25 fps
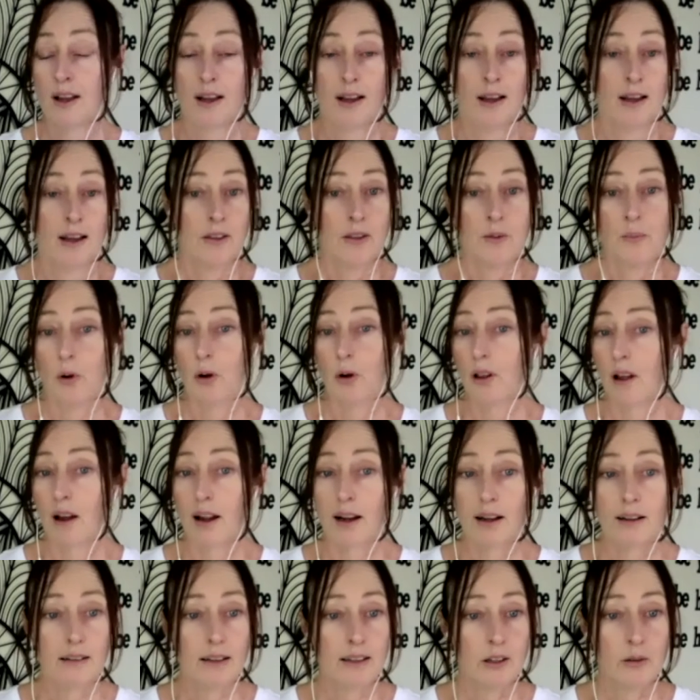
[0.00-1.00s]
the more
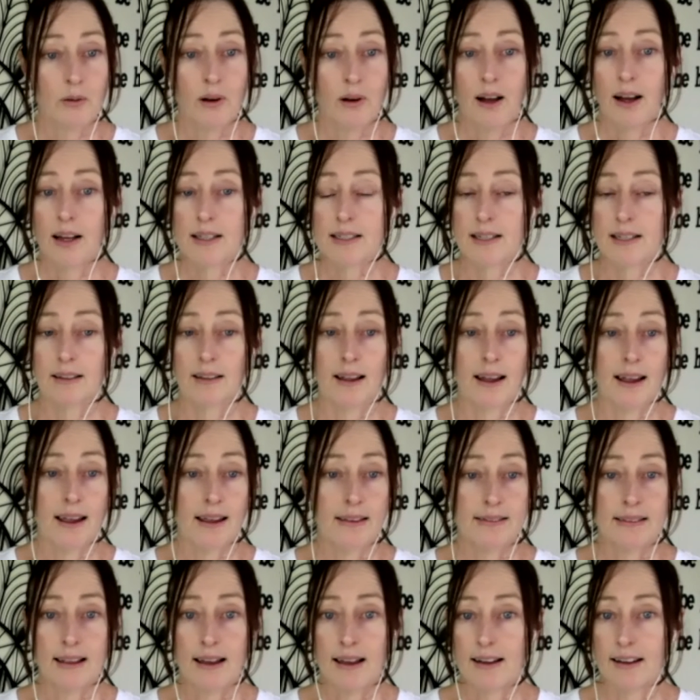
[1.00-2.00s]
likely you are to
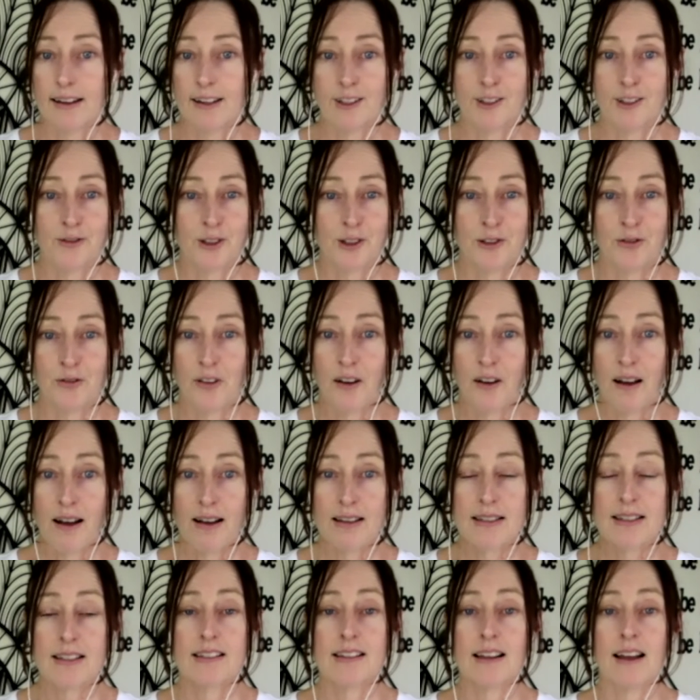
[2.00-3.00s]
land that interview
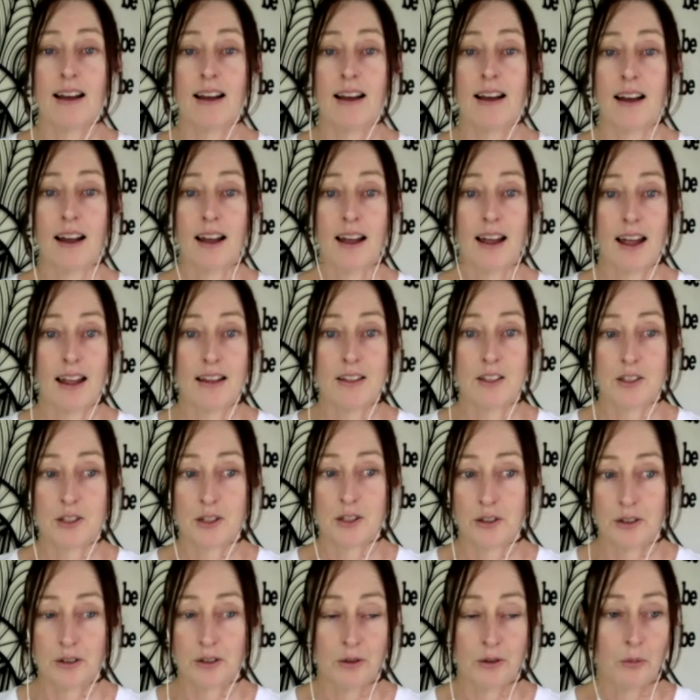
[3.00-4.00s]
faster and
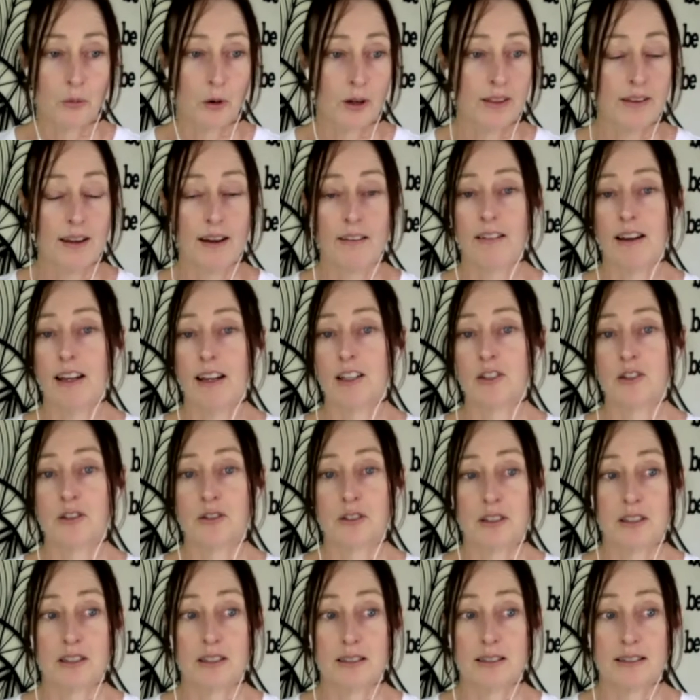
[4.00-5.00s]
to win their
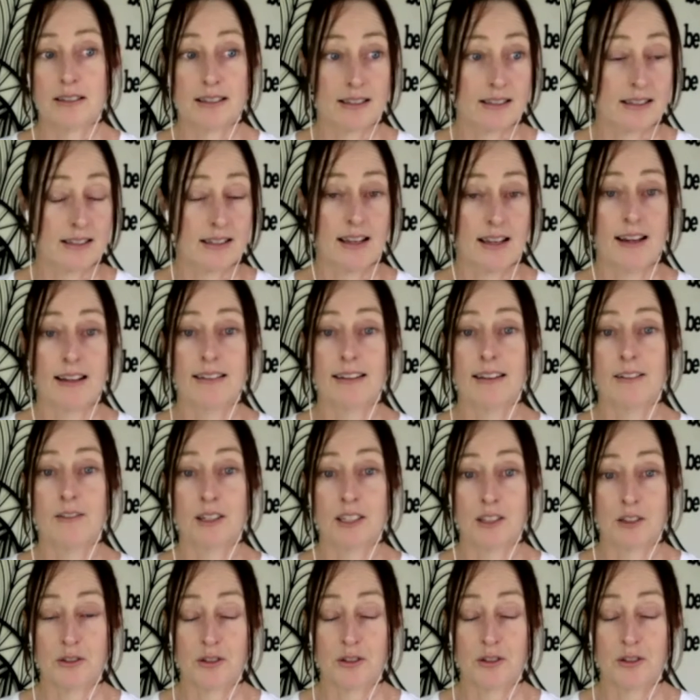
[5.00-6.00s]
interest and sustain their
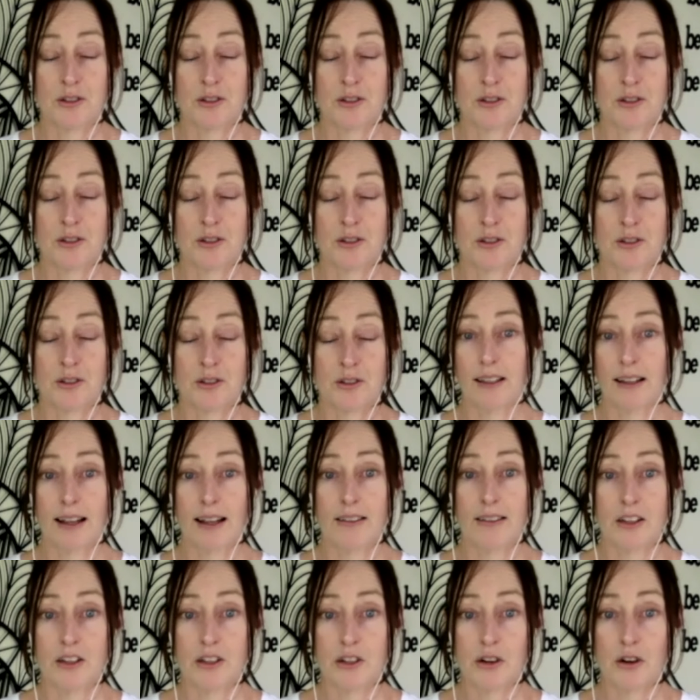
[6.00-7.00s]
interest and hopefully
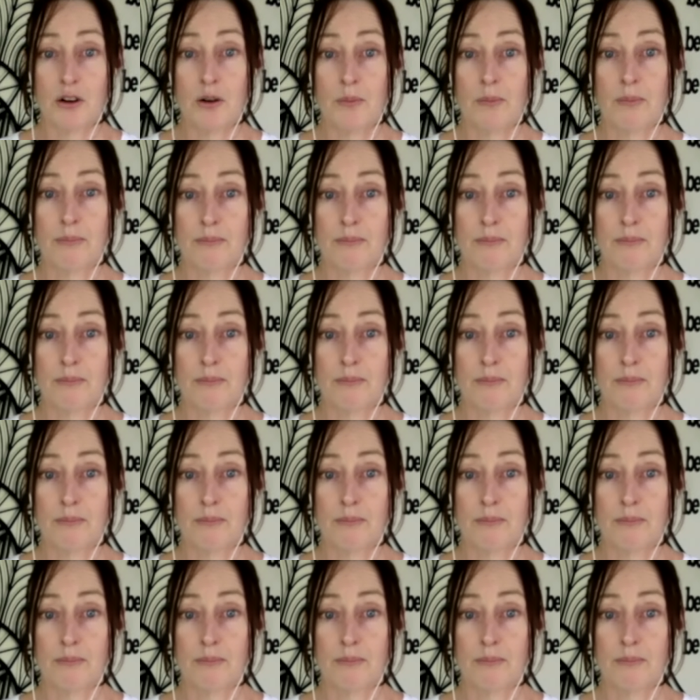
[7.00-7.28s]
land the job.